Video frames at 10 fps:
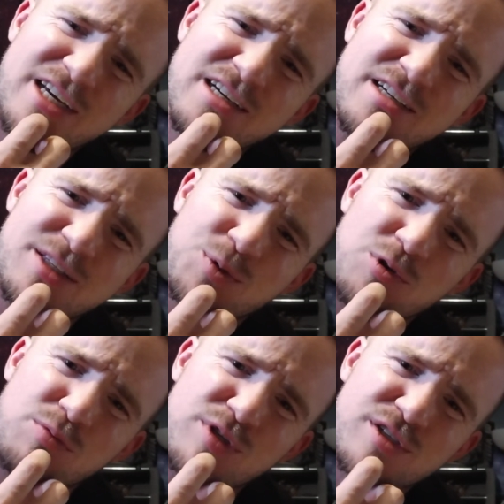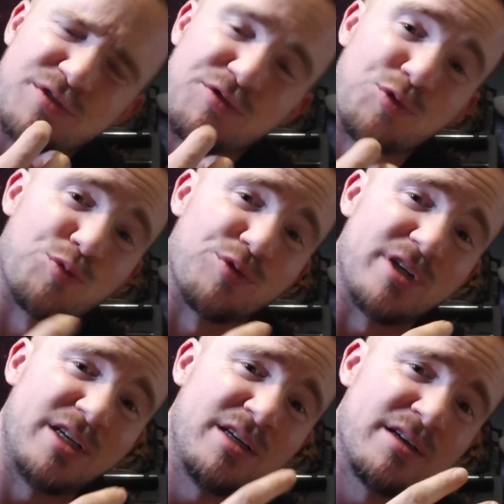attack, like the Romans of
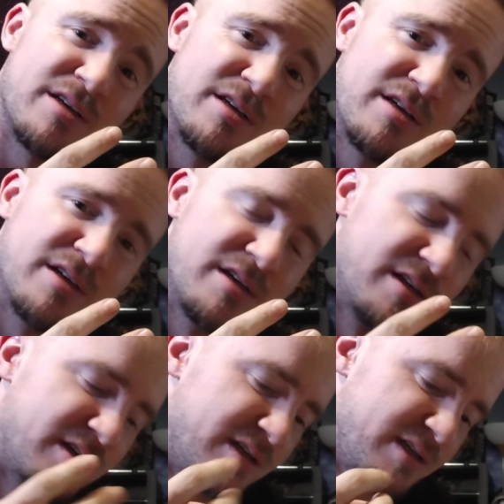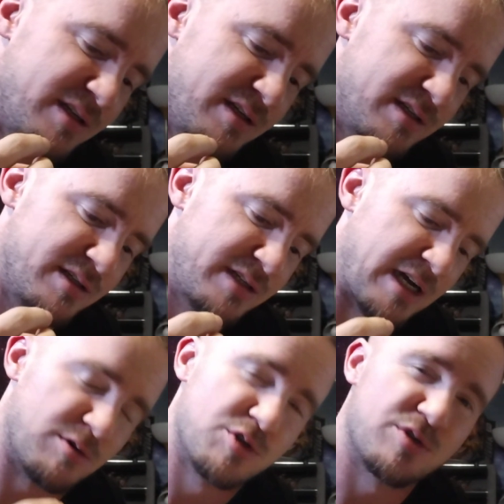3,
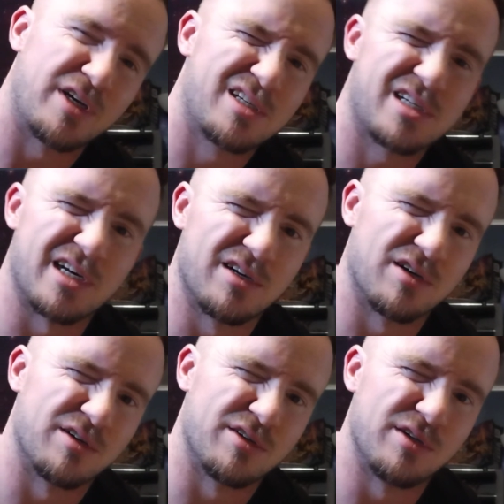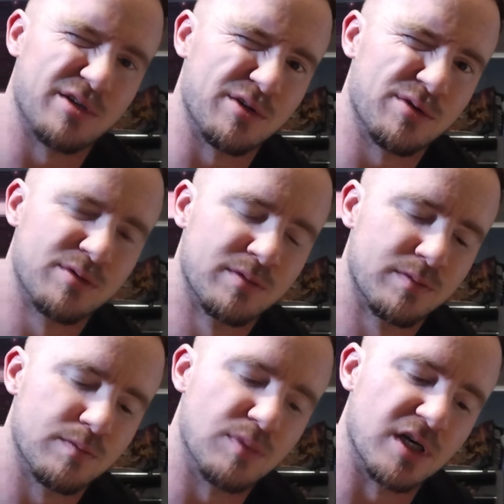Counter-Strike's kind of hard to do,
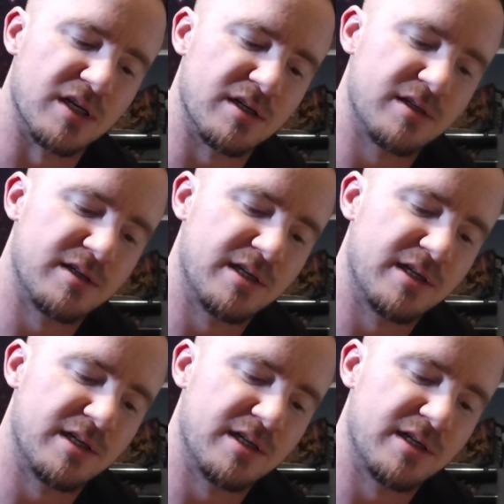but